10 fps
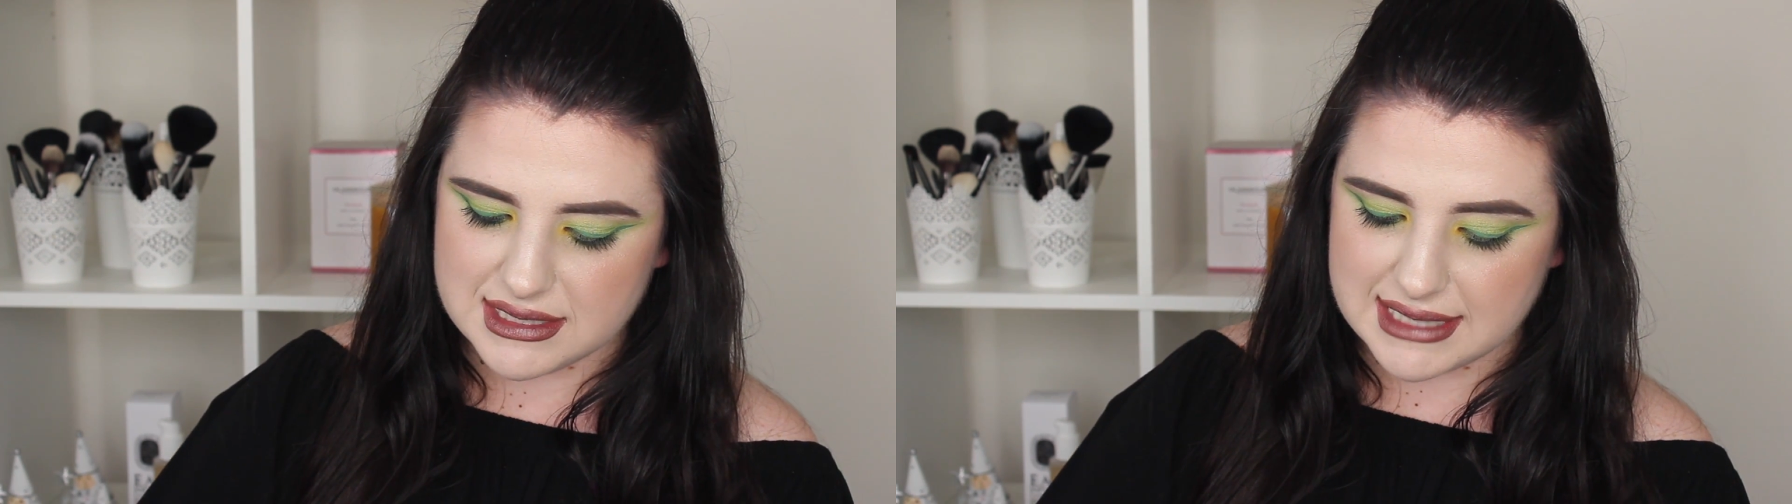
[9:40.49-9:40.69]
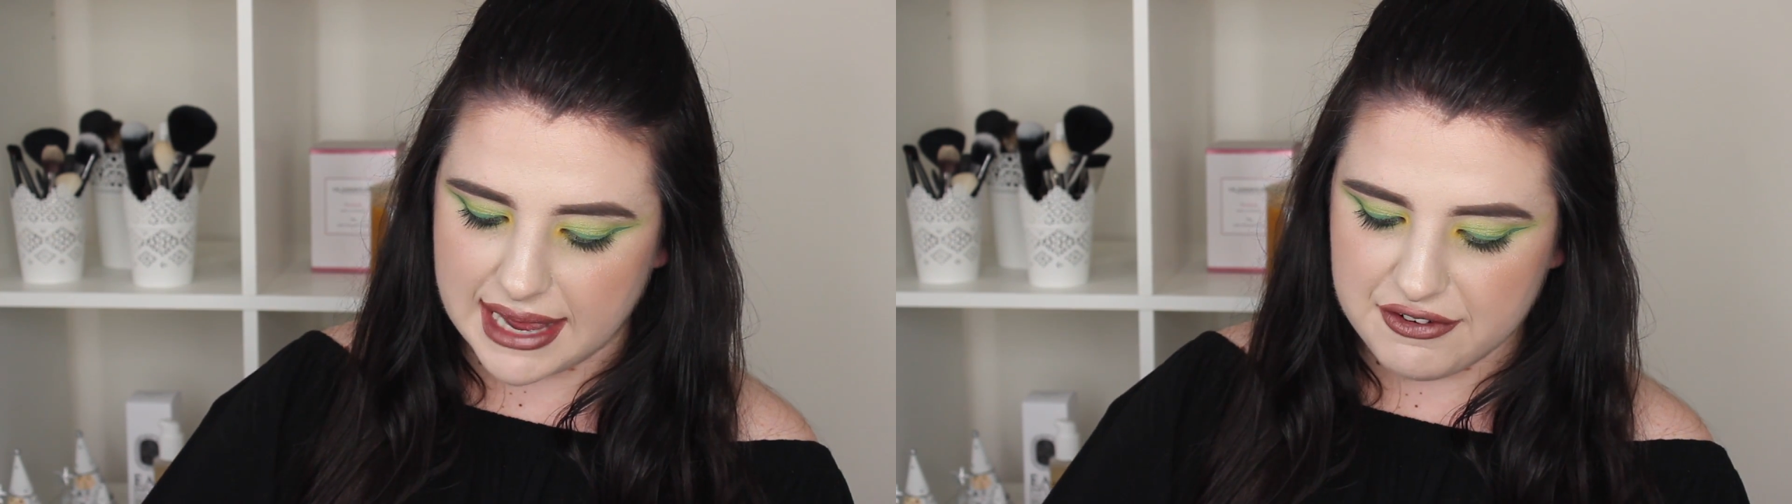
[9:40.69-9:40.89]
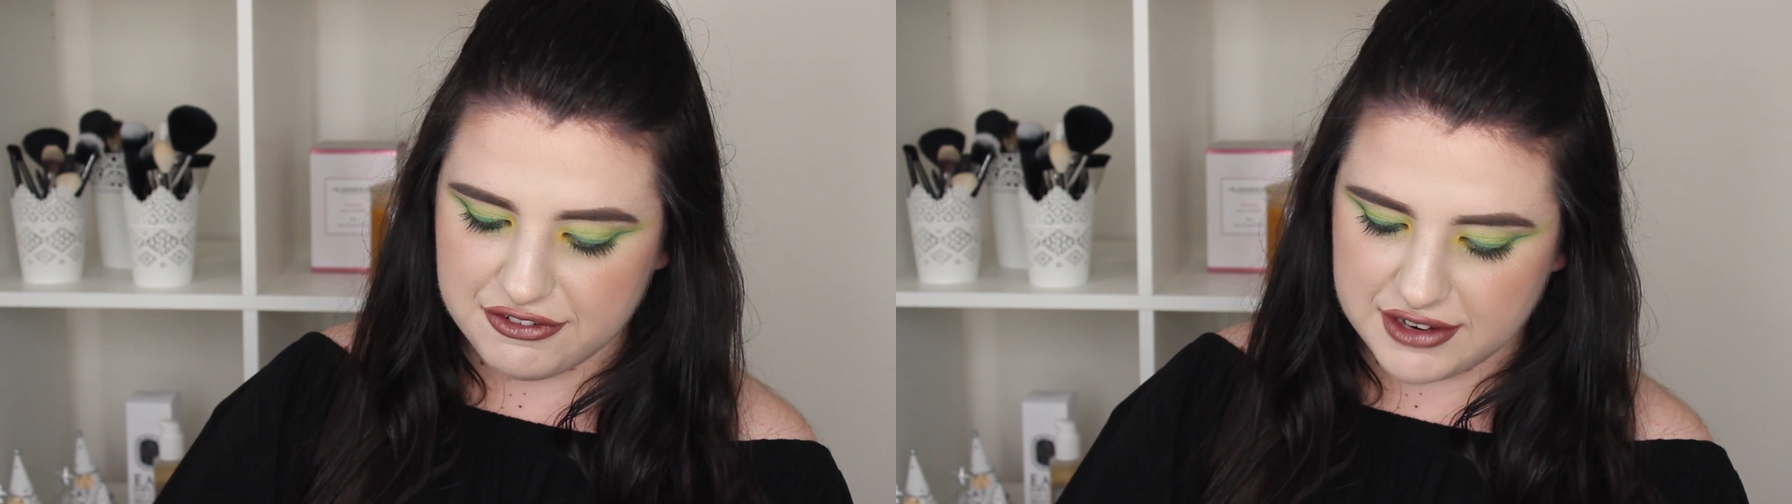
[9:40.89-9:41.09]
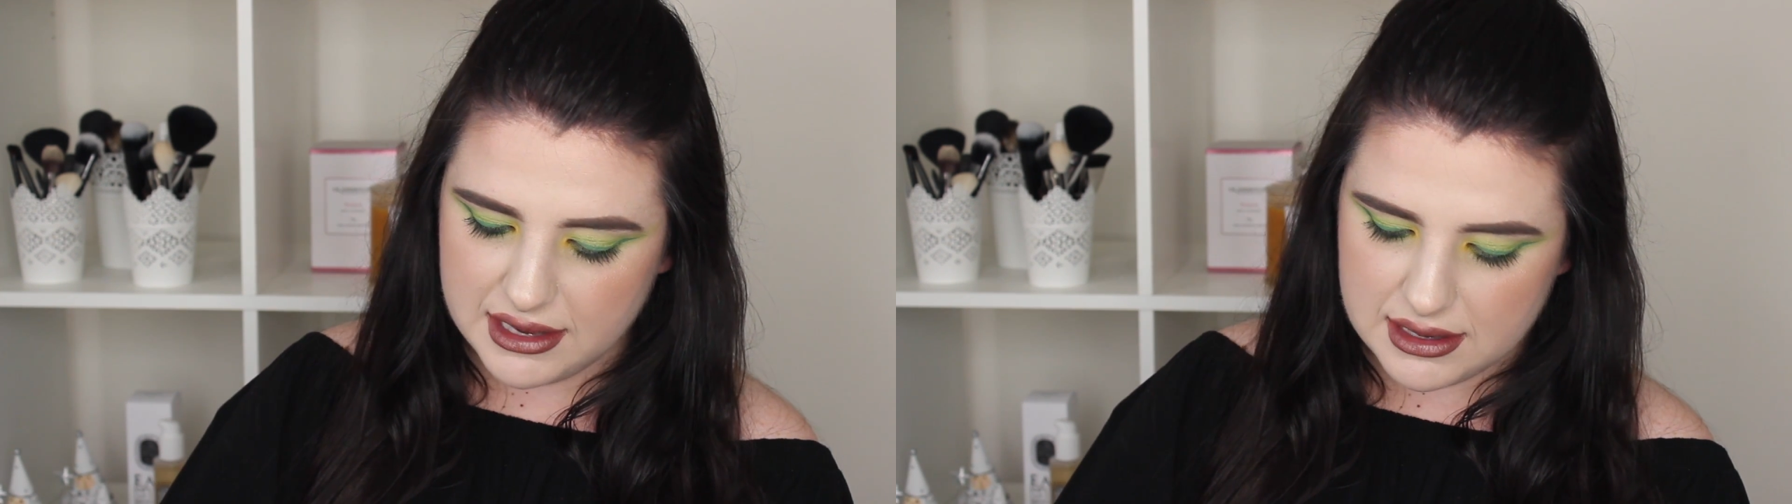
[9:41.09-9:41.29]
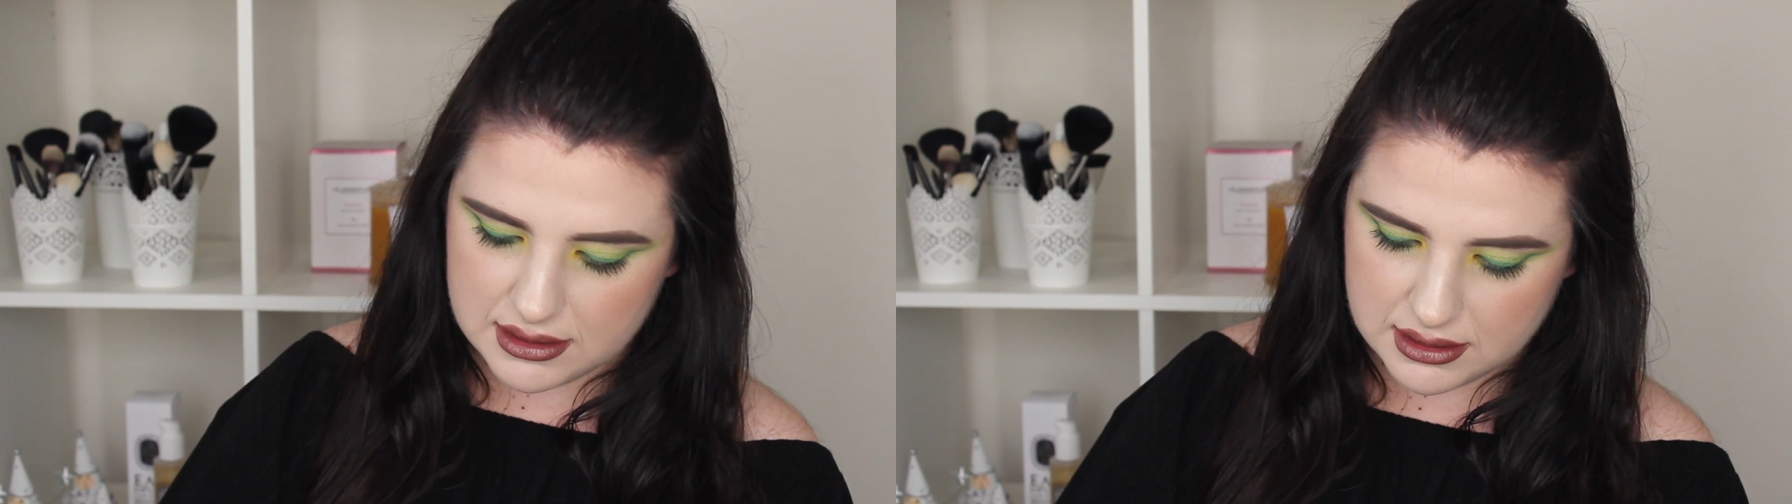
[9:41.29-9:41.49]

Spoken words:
safety.